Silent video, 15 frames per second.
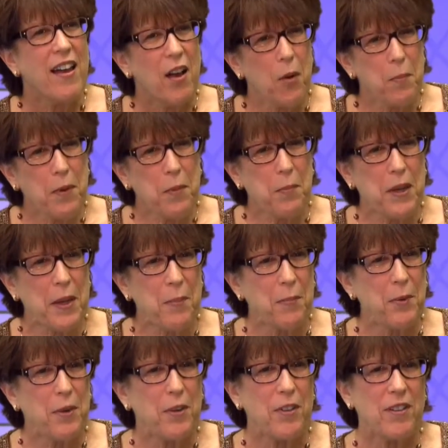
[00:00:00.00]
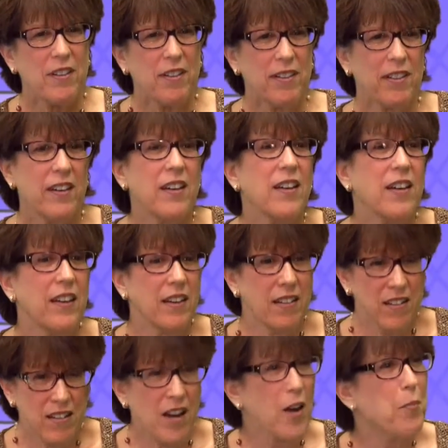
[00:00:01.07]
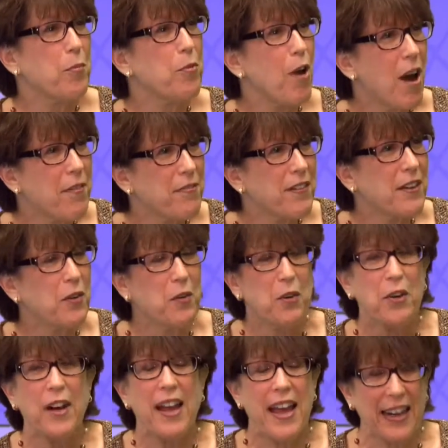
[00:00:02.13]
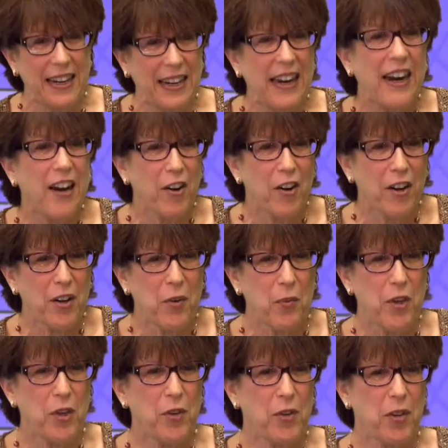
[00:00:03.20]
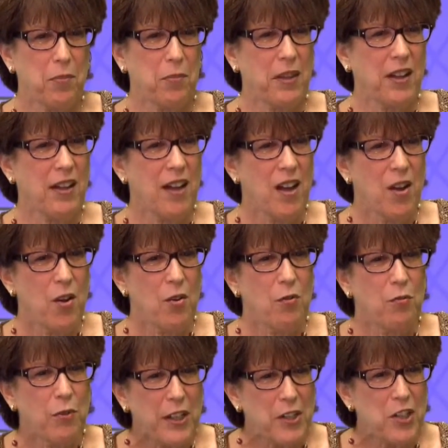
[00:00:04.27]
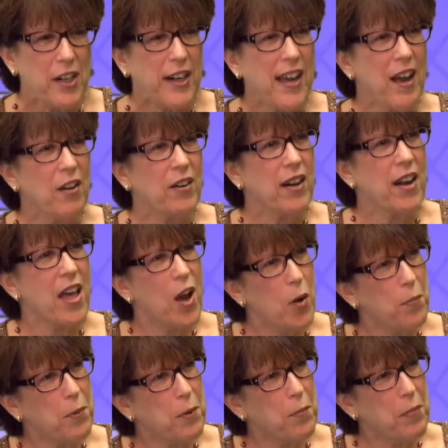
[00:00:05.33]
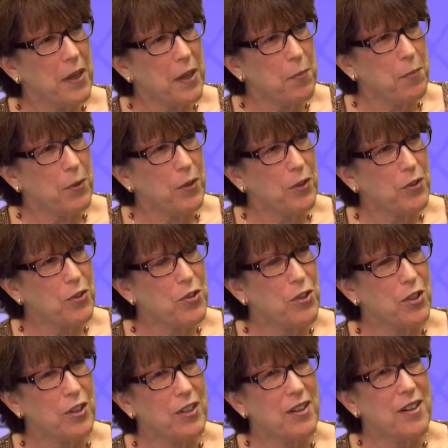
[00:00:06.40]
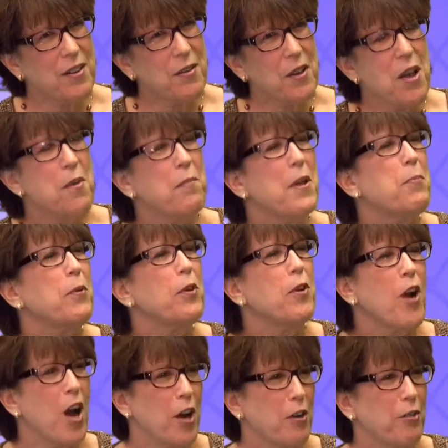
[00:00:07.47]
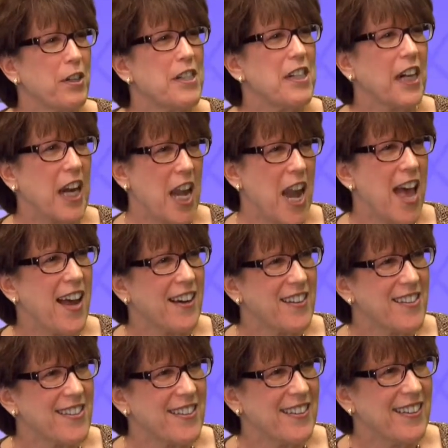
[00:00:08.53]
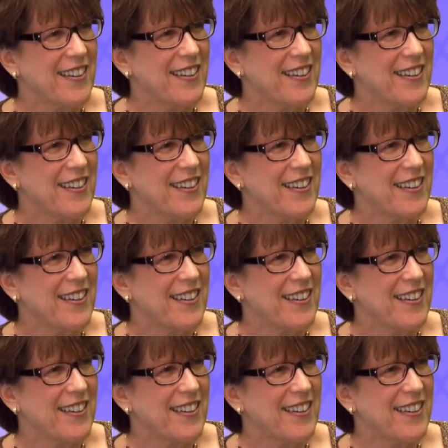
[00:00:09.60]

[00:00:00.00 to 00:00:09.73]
helping people in nonprofit or any area, when you can be reaching out and helping people are hungry to connect.